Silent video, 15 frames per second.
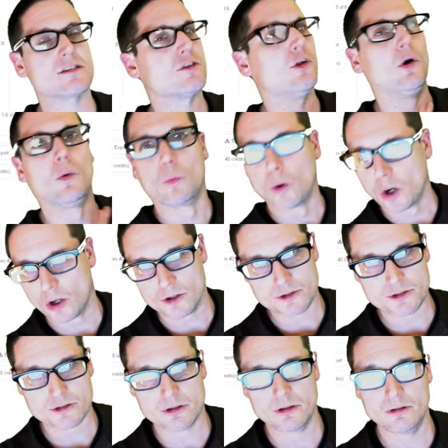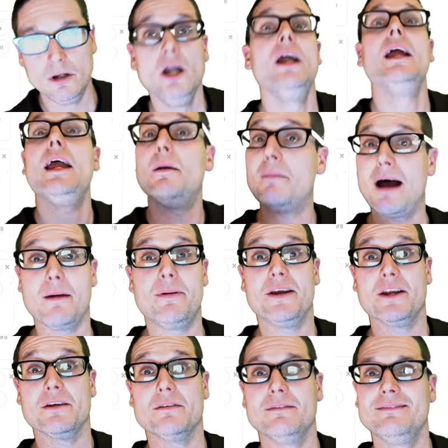The worst, in my
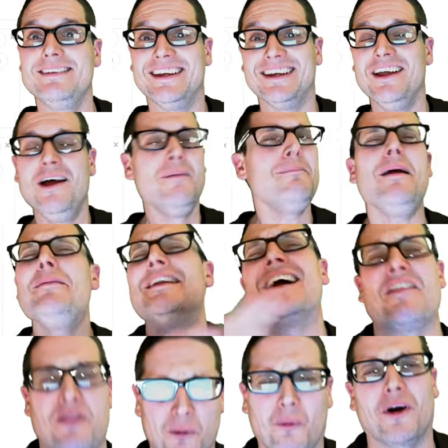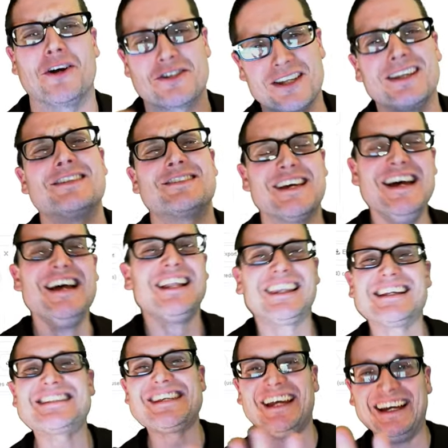opinion. Maybe not the worst. Let's
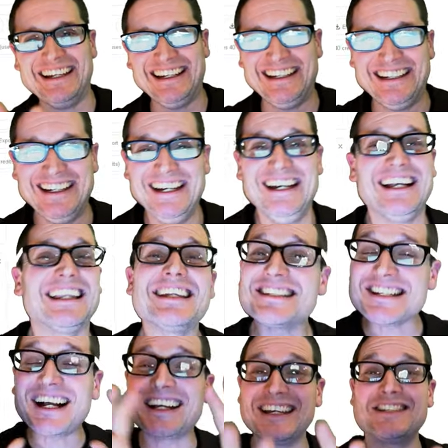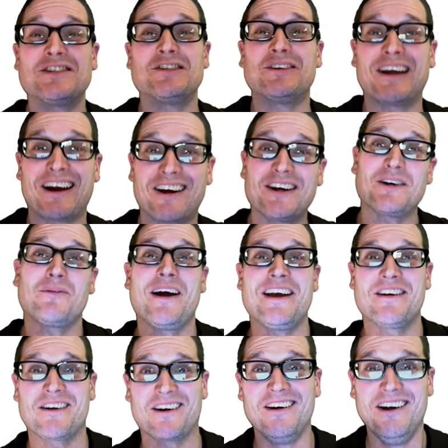not get too carried away
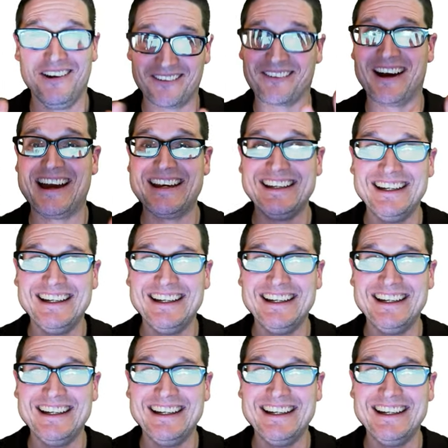here, right?